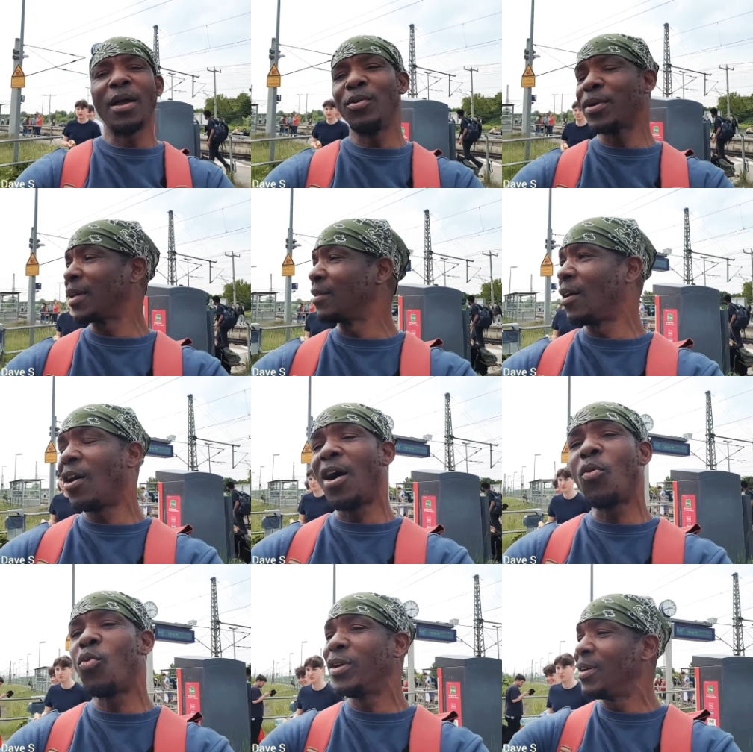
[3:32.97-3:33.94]
look at the Oh,
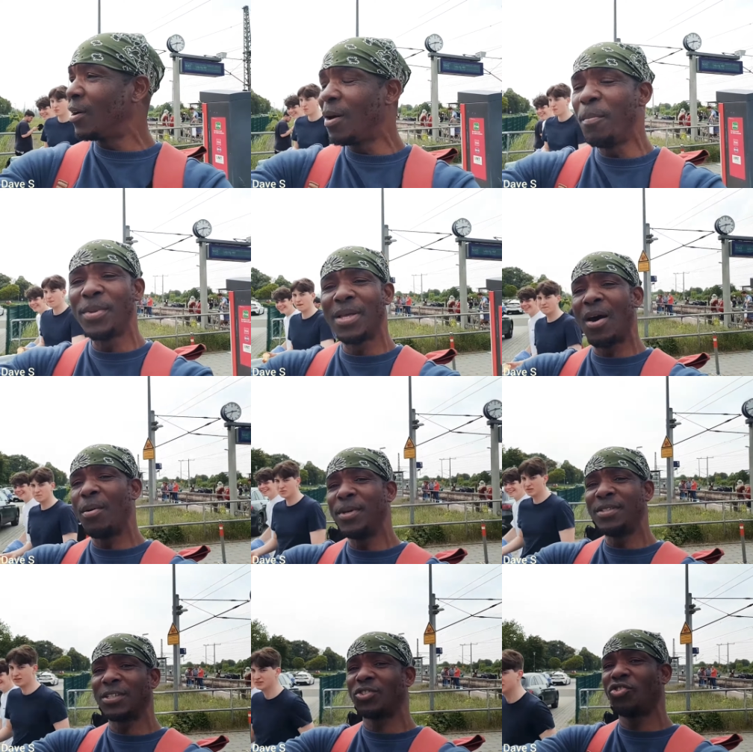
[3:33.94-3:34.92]
all with the um they arm
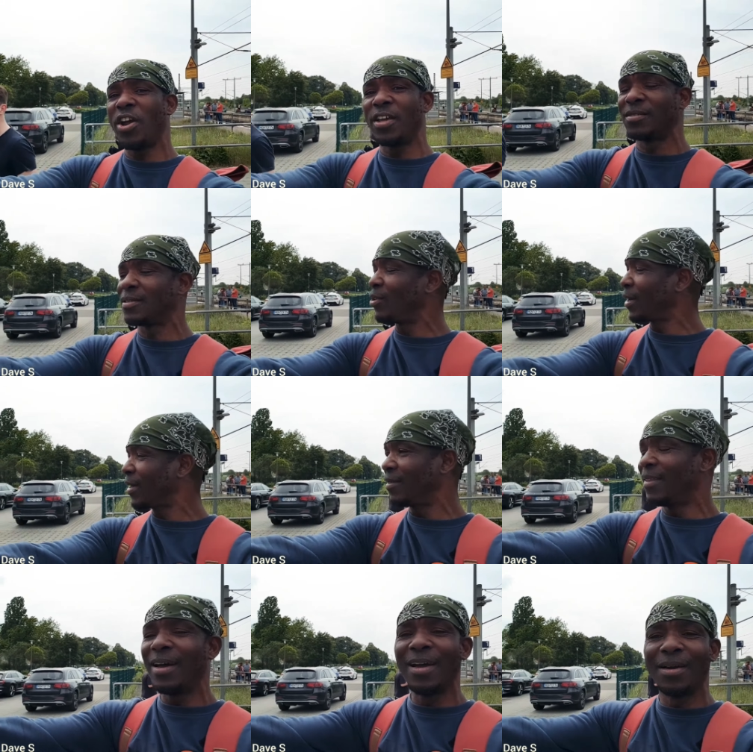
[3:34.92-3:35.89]
is a train look at
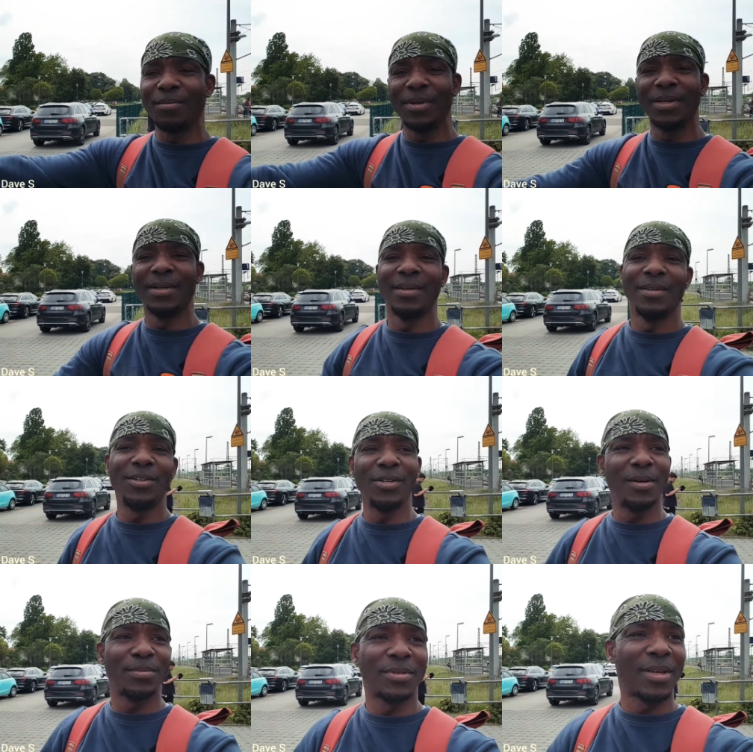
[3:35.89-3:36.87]
them you
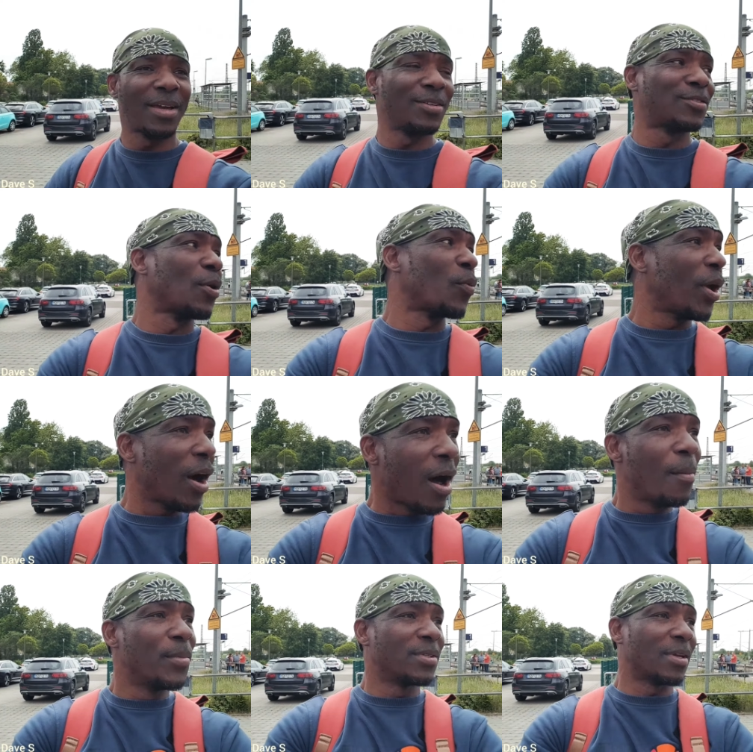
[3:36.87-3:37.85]
know what i'm saying so we
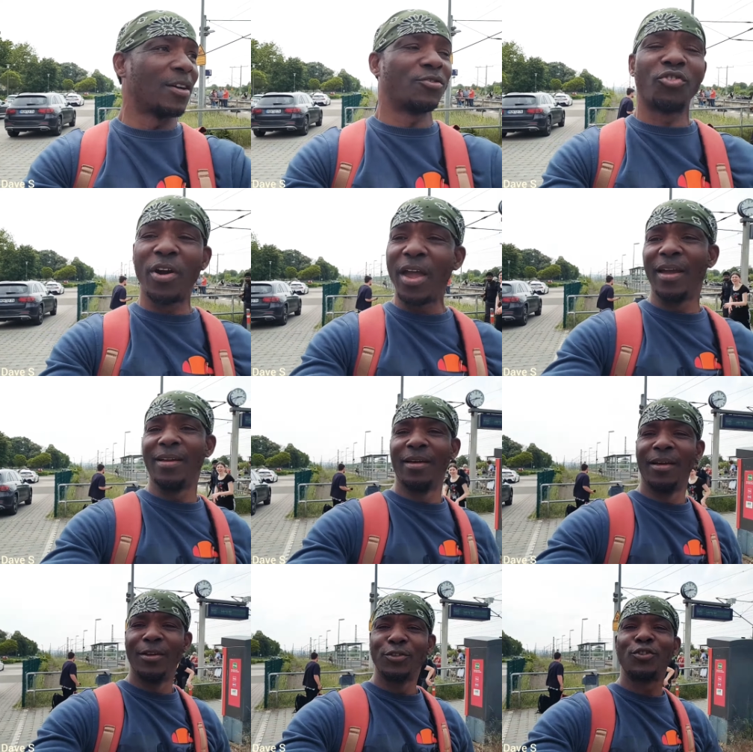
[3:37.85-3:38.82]
arm is our train
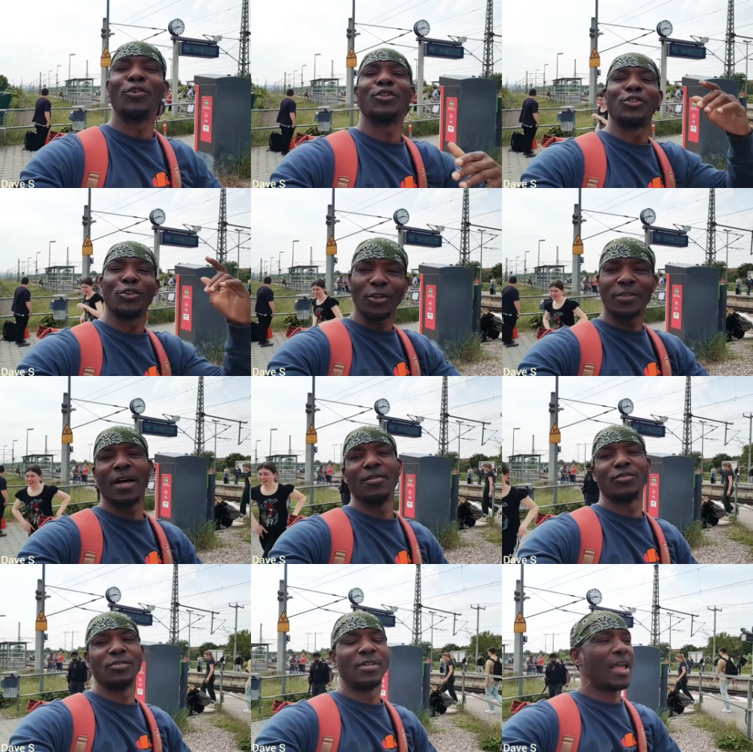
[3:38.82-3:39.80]
so shut
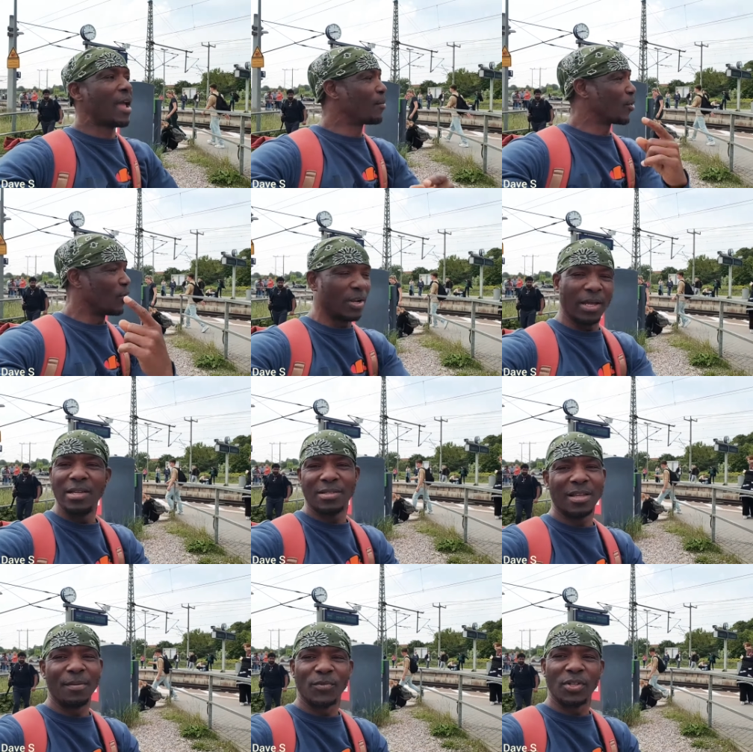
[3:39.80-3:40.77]
down today i'm gonna
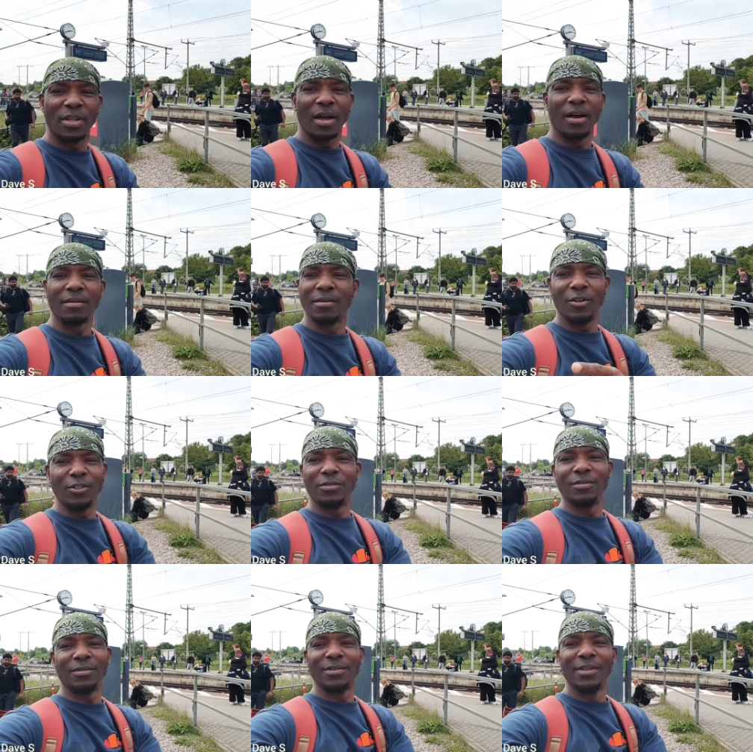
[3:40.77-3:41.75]
eat something now i'm going
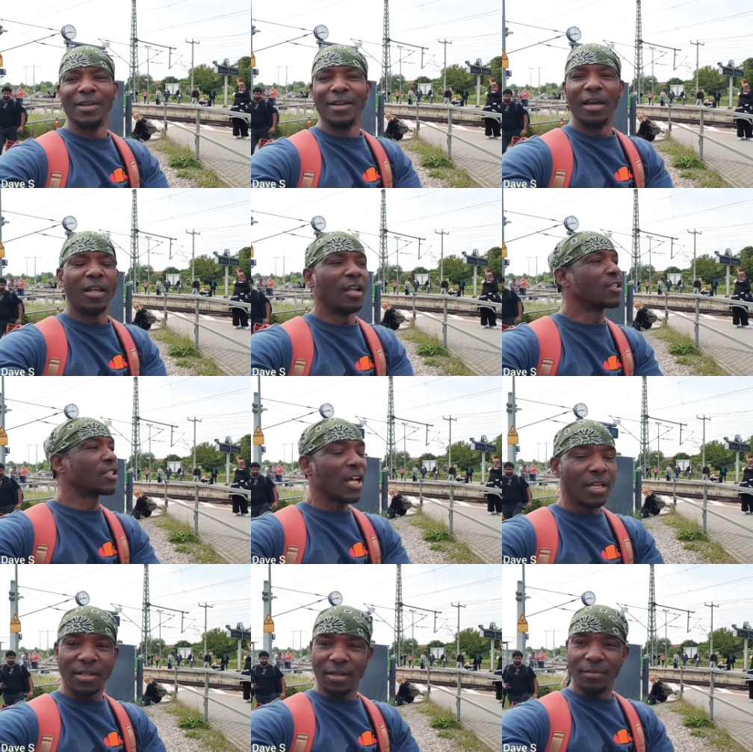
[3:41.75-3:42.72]
to and a
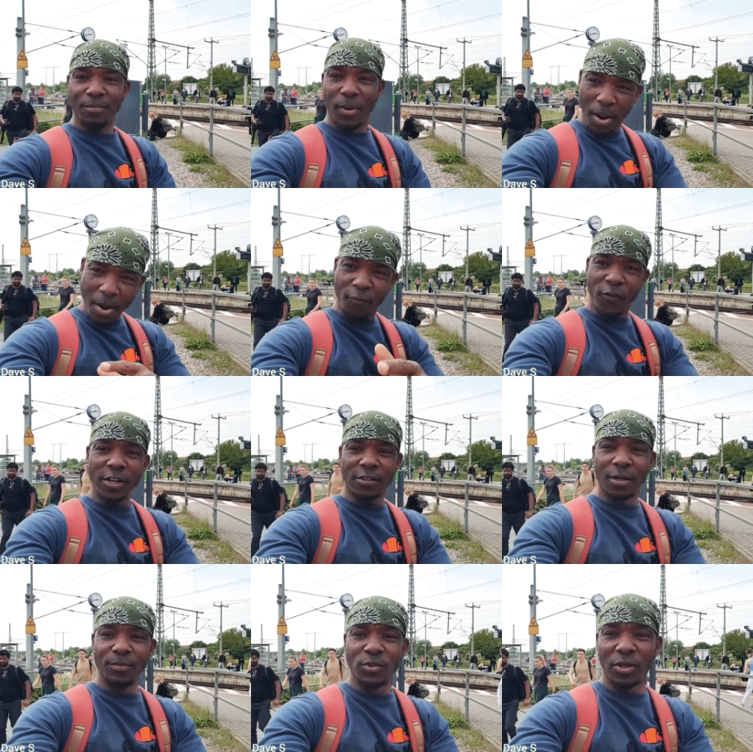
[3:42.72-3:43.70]
sunday but i'll find
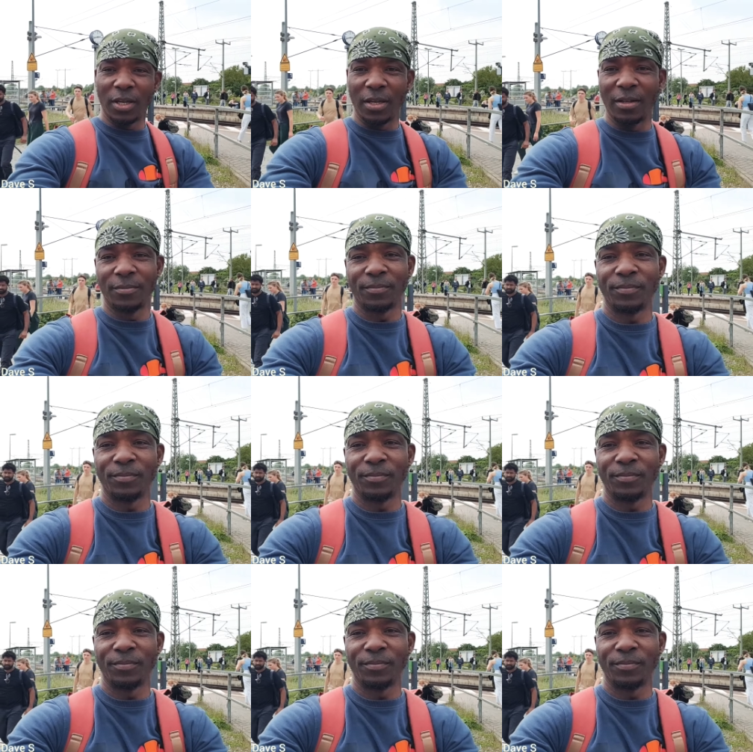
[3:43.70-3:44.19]
something to eat